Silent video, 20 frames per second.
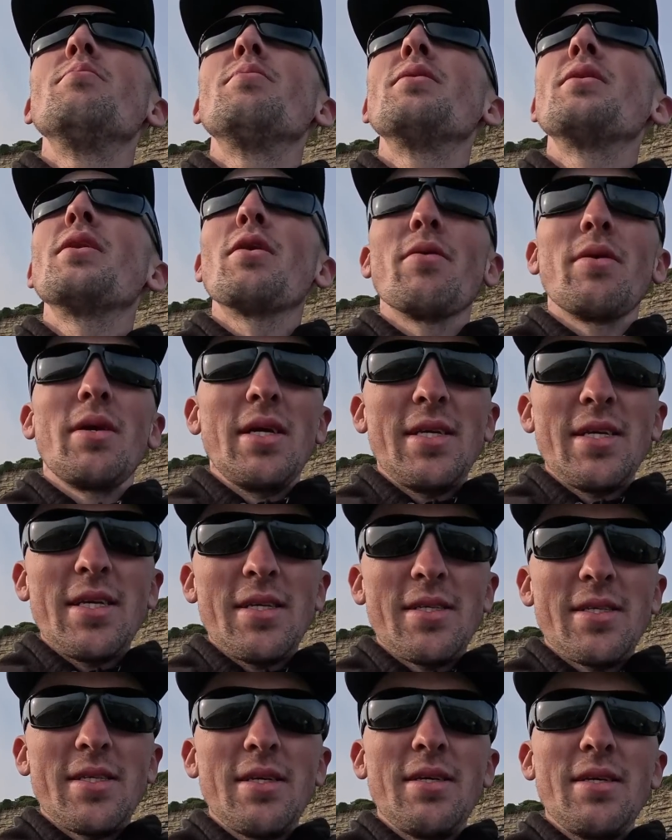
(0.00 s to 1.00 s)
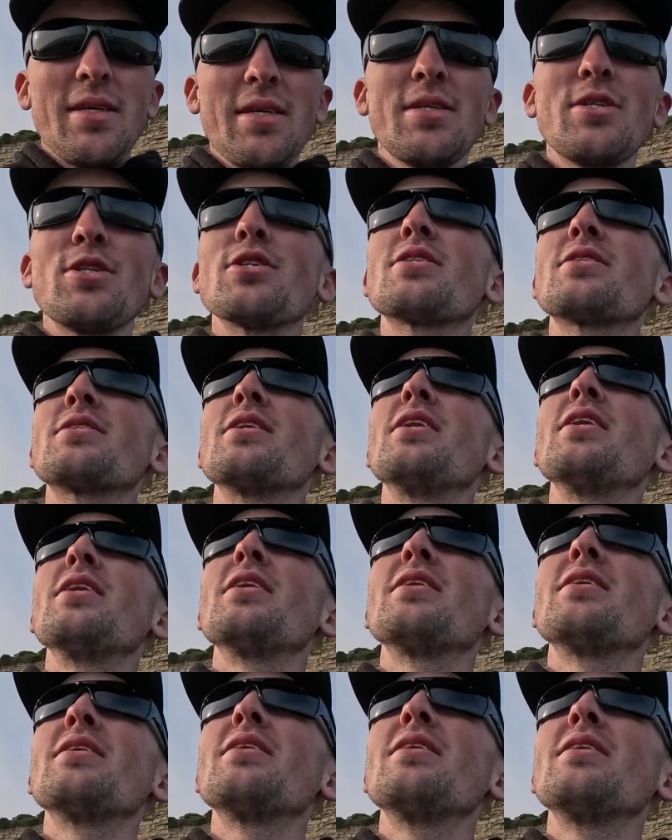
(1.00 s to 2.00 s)
no, he didn't. He just
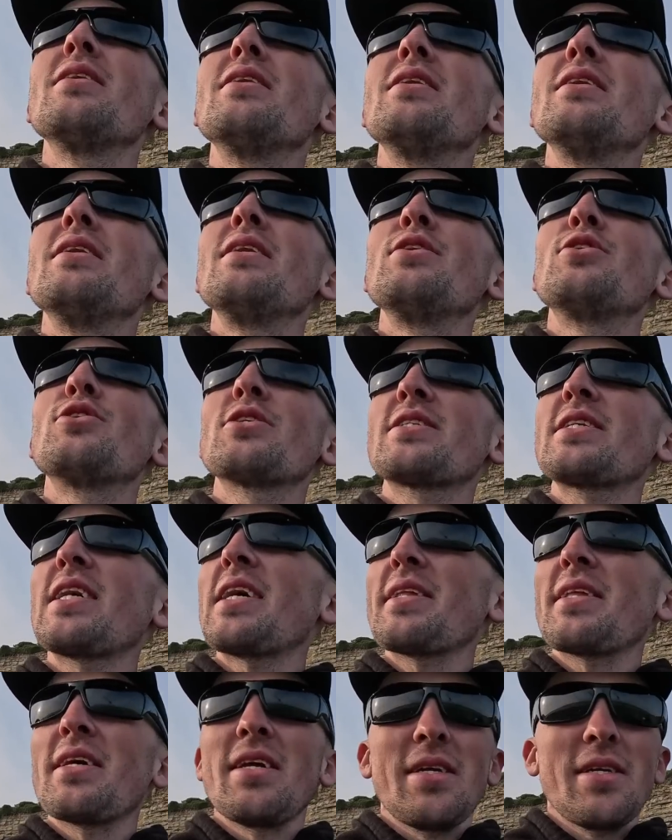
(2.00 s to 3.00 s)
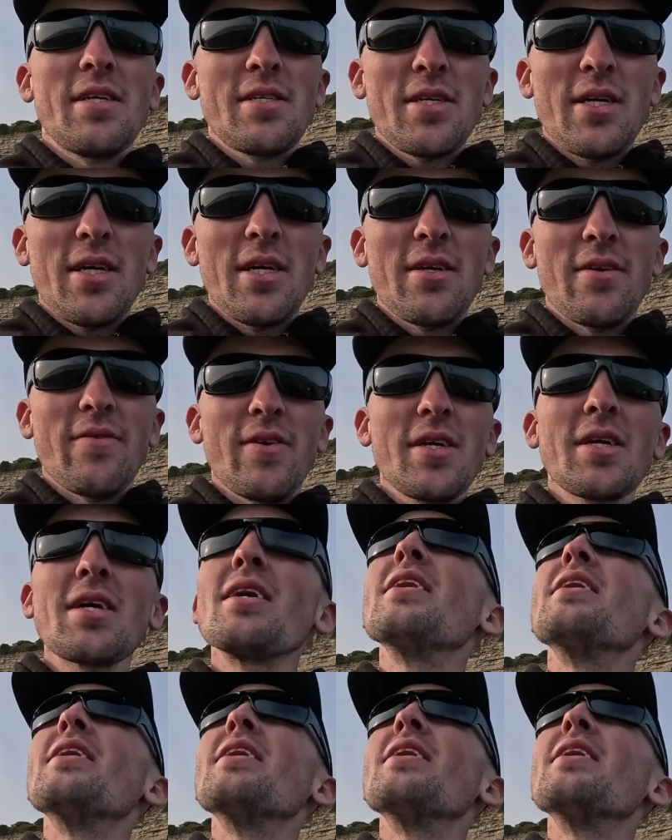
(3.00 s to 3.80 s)
sat there in the tide, I think.